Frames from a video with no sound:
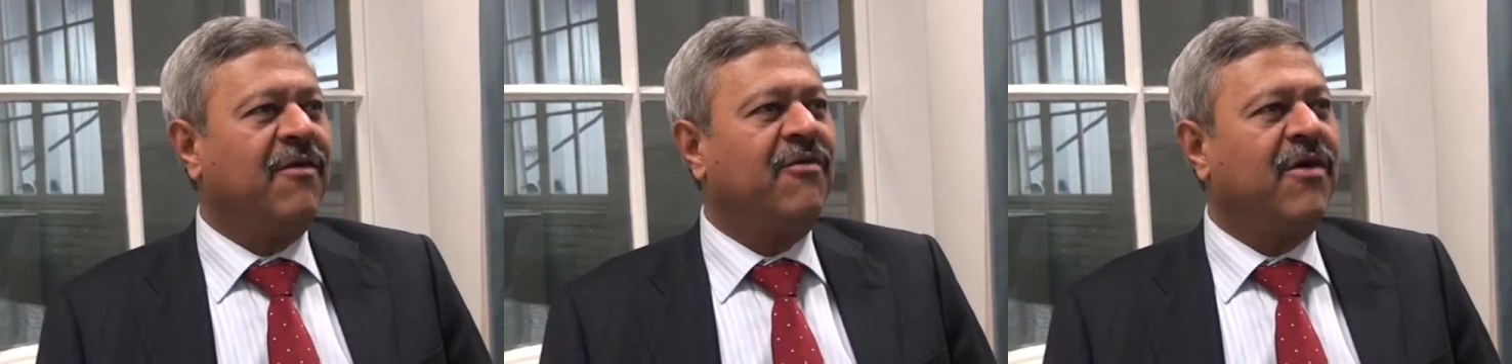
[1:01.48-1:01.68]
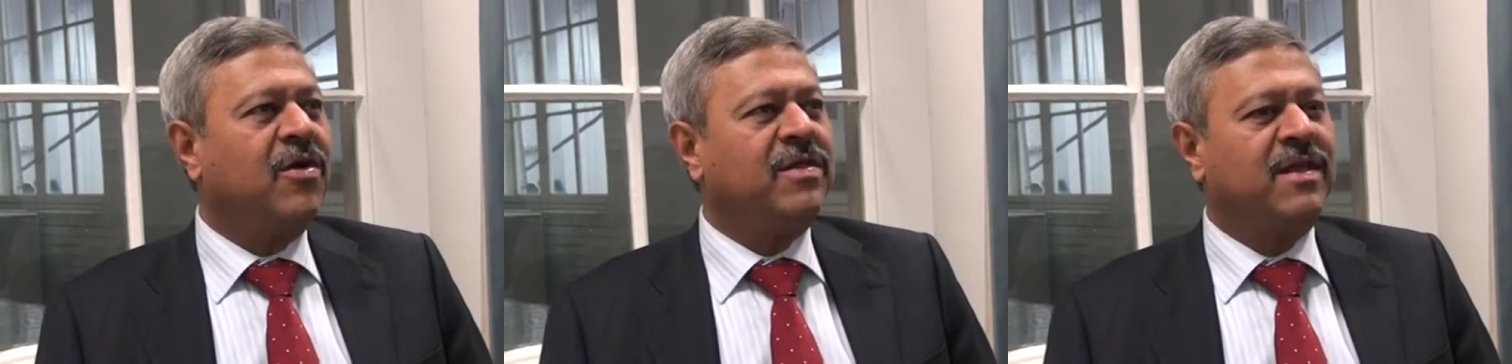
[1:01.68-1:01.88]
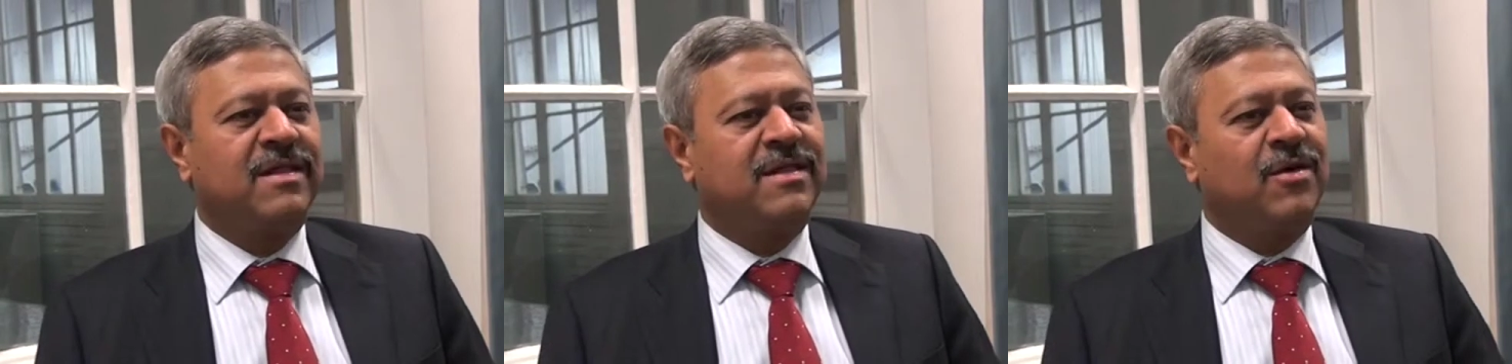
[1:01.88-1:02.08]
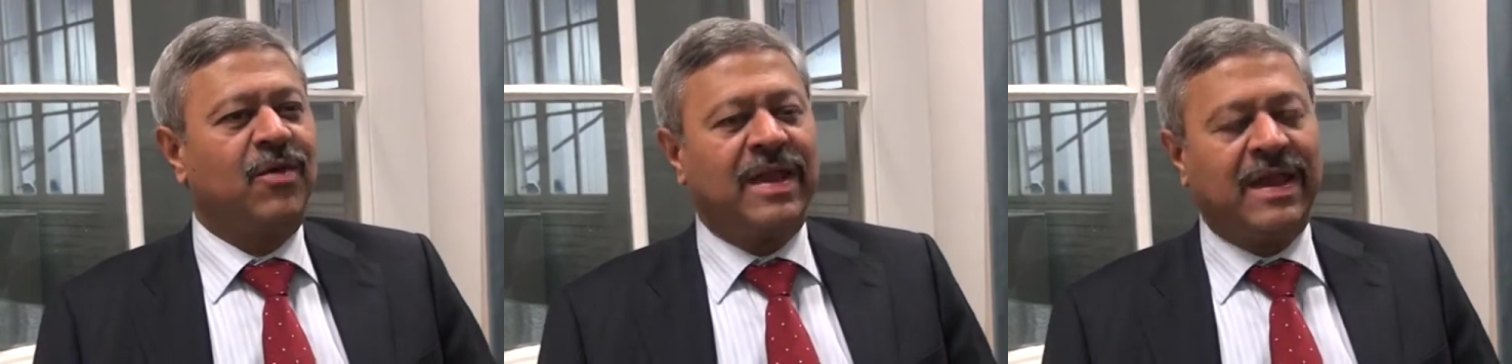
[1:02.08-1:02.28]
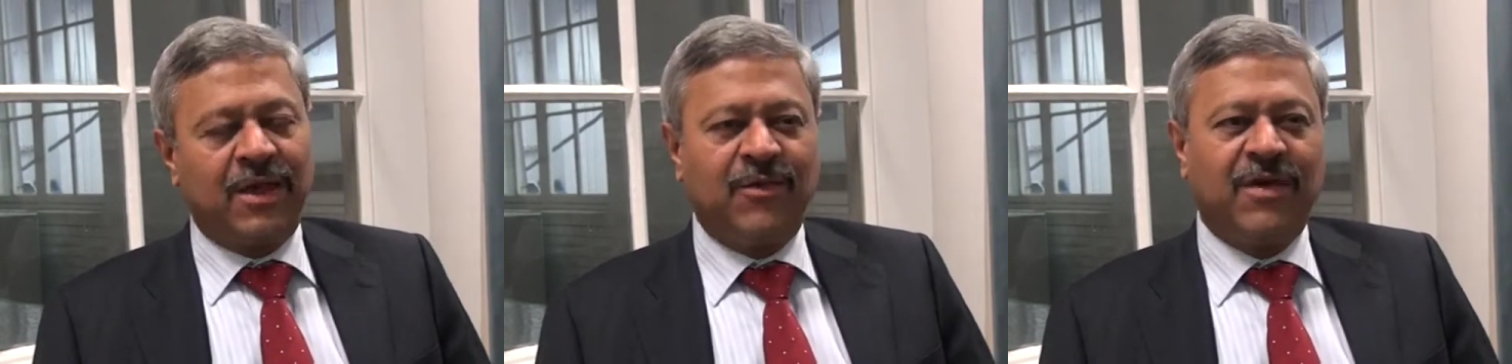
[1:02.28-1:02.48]
found that the
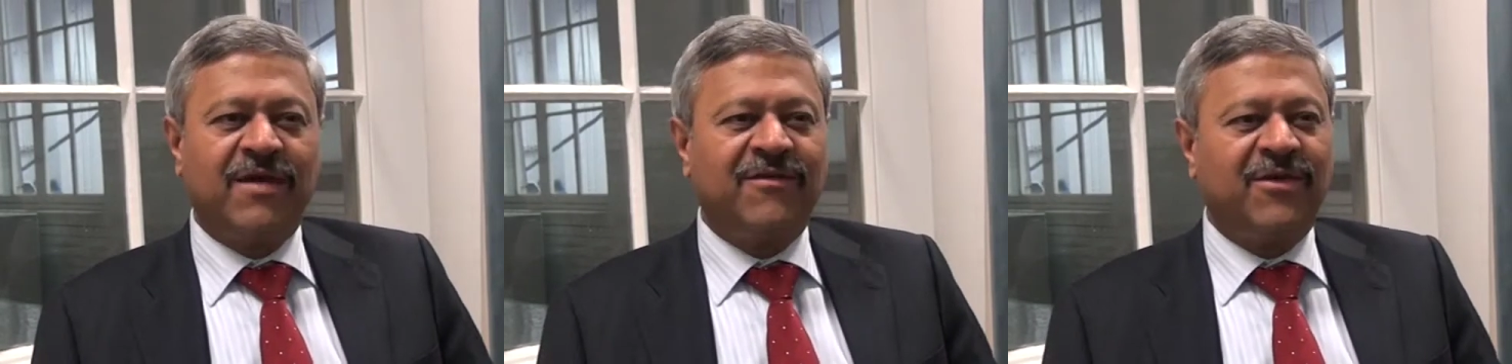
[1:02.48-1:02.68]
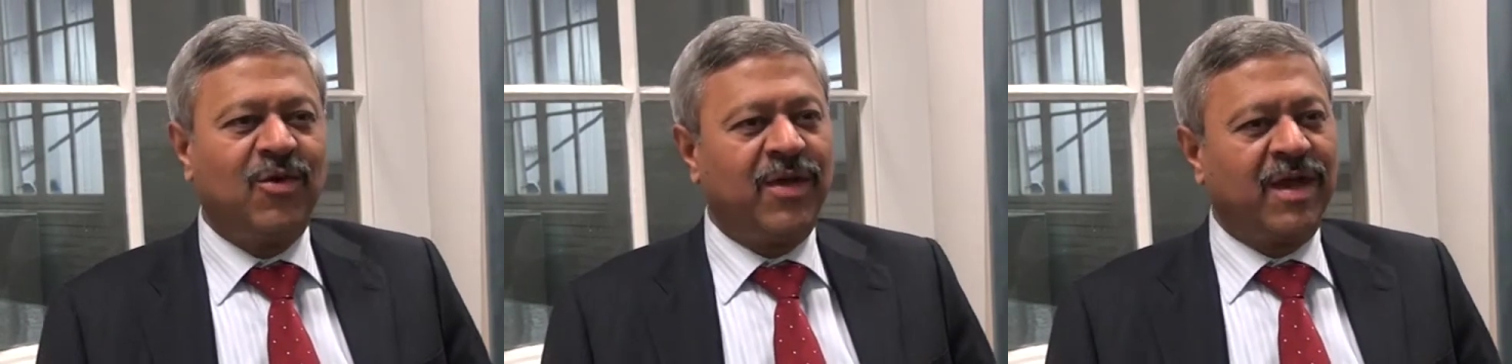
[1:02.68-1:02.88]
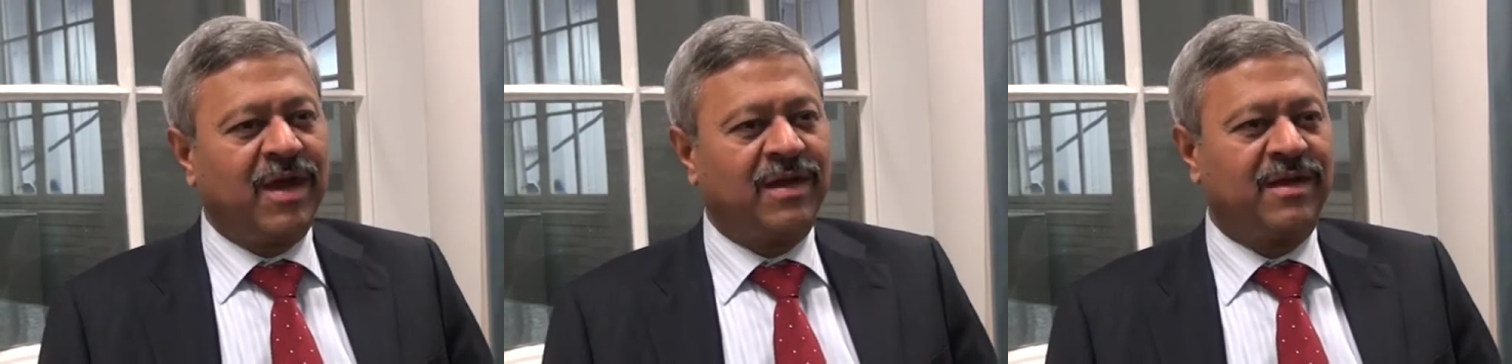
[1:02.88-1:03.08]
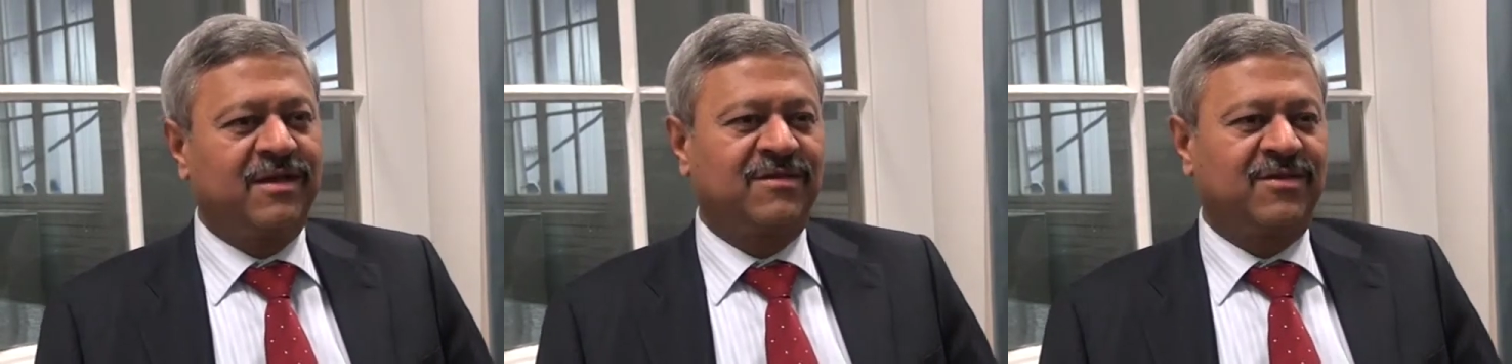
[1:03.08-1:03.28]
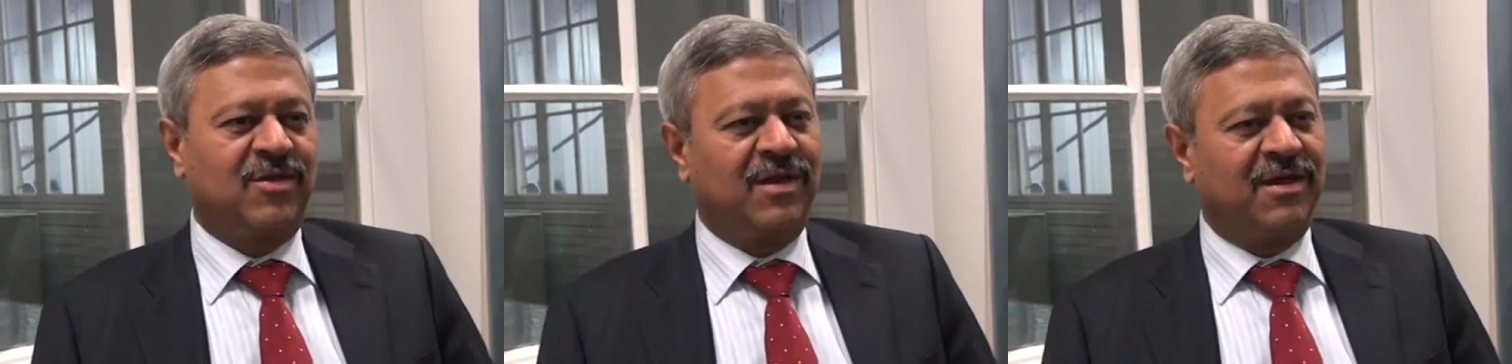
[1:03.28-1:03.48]
only way of doing it
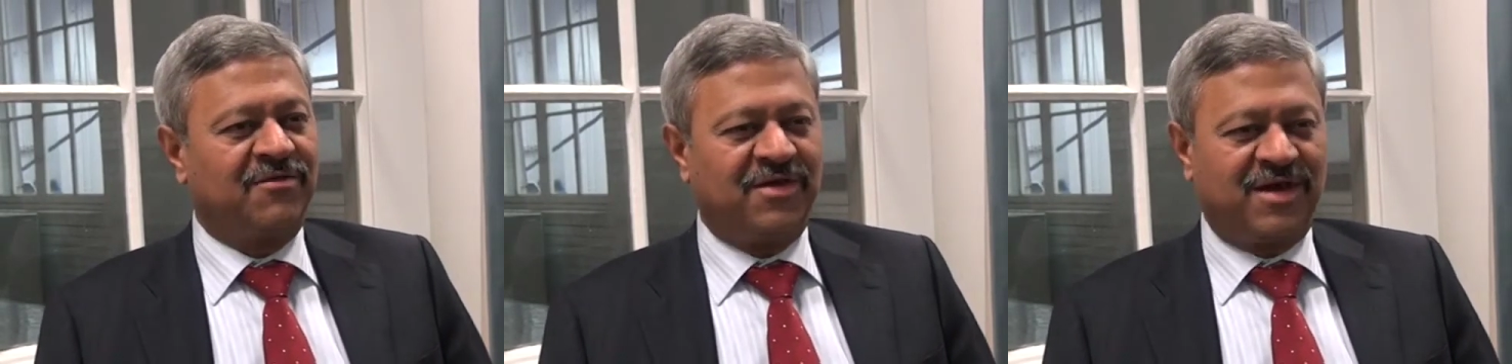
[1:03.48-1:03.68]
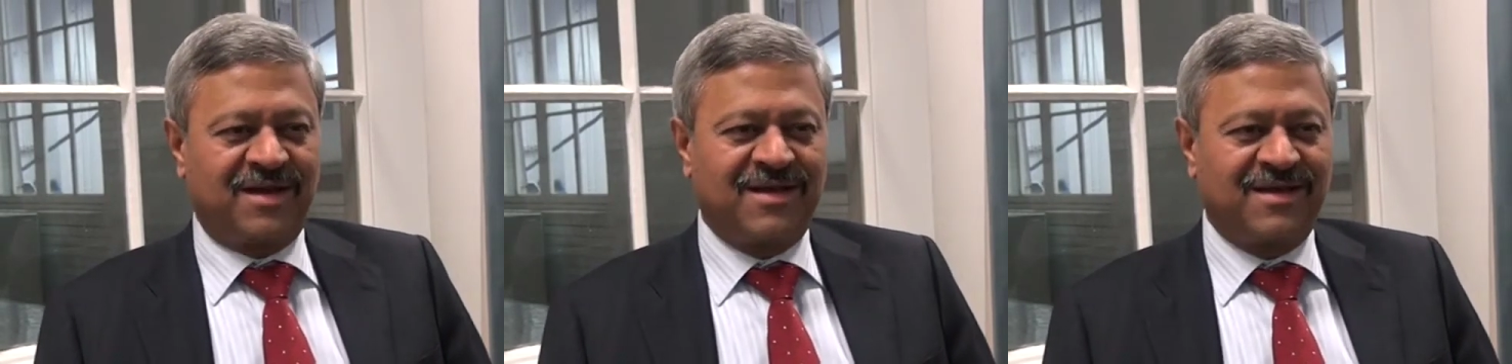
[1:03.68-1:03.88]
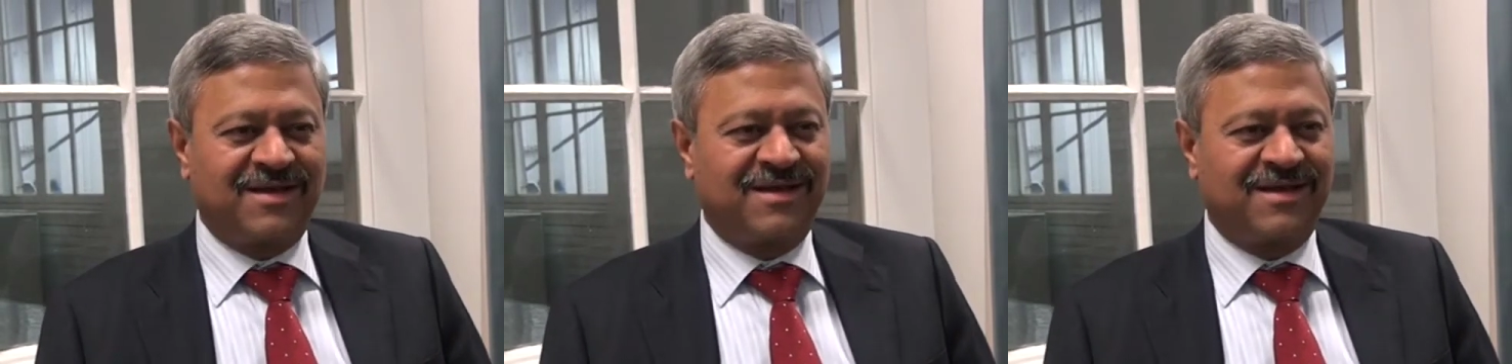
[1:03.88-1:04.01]
is to live it.